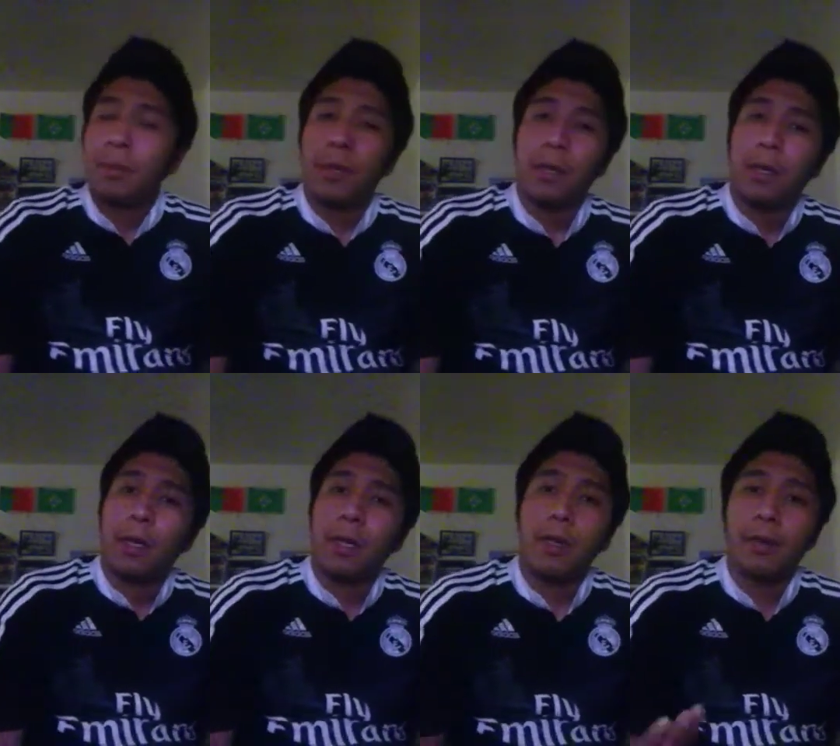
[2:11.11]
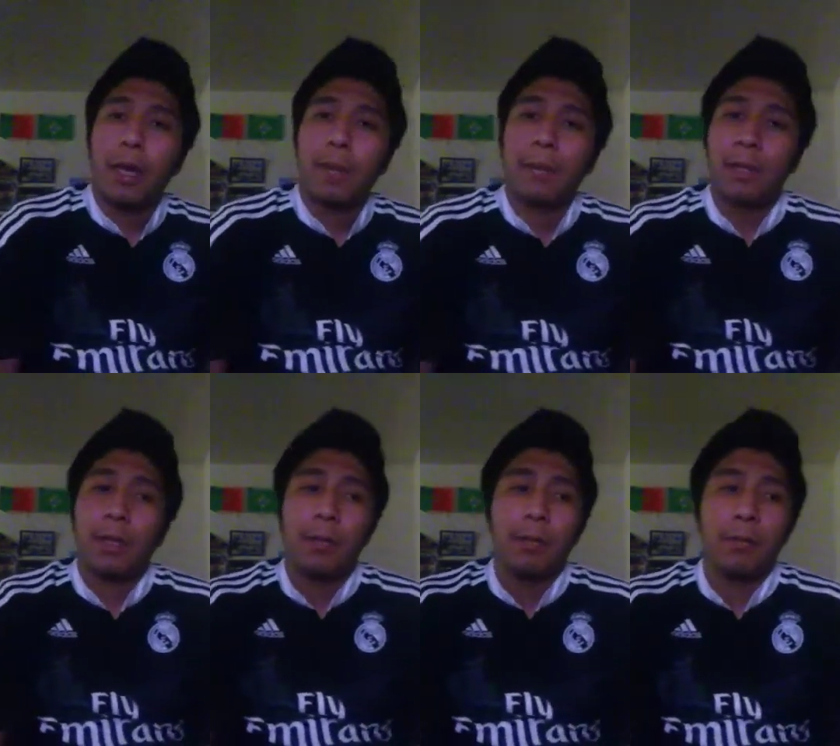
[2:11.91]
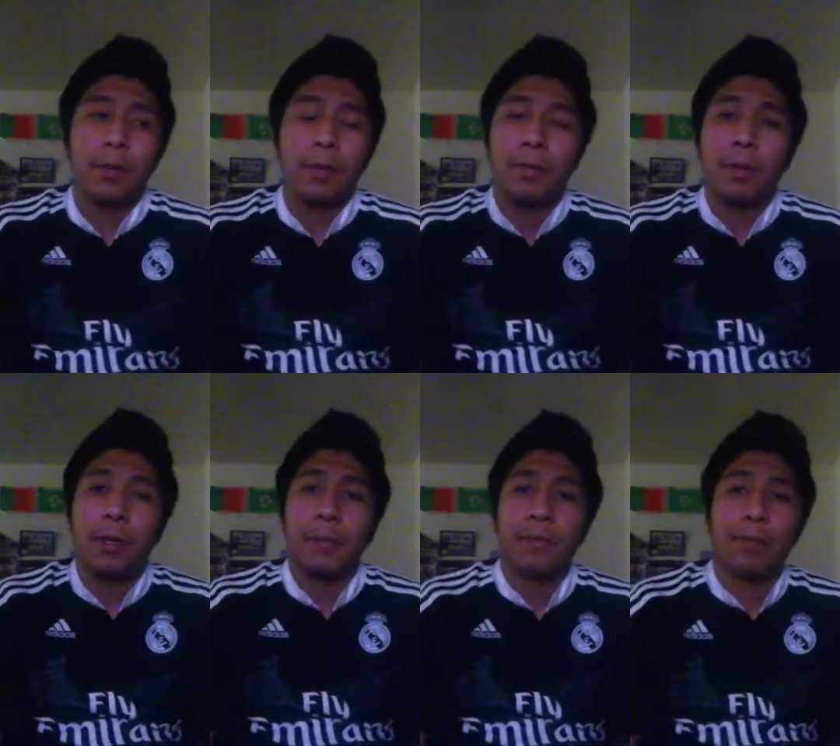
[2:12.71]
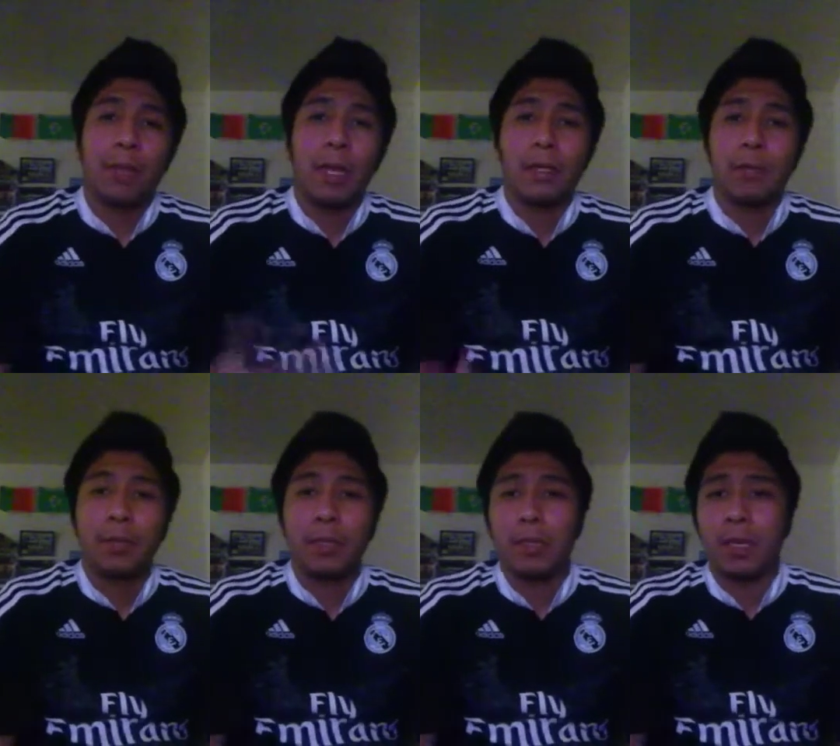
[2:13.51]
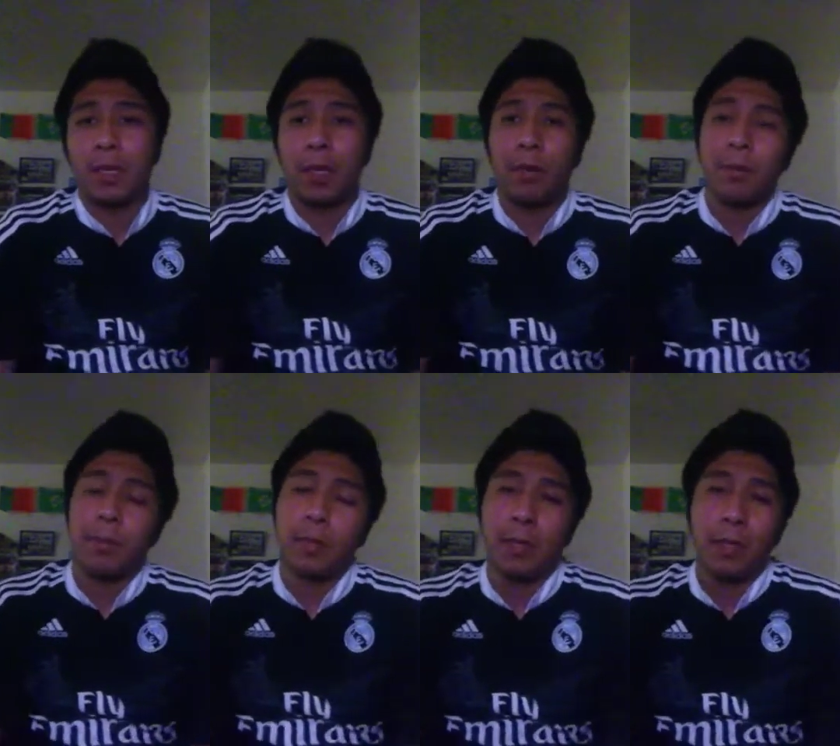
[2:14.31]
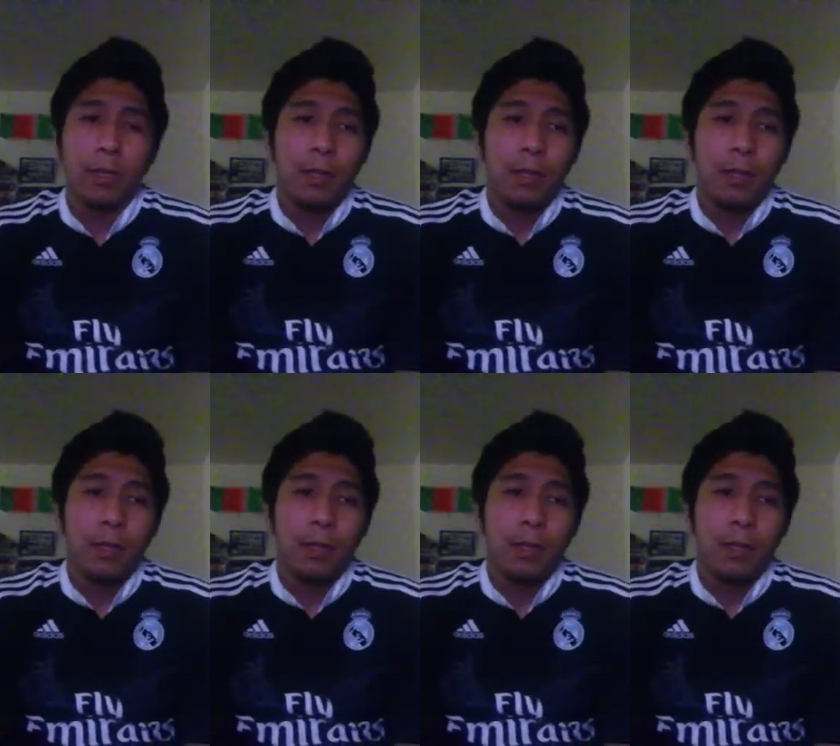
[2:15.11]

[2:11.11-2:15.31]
but a little happy that they won, but not as much as I thought it would be.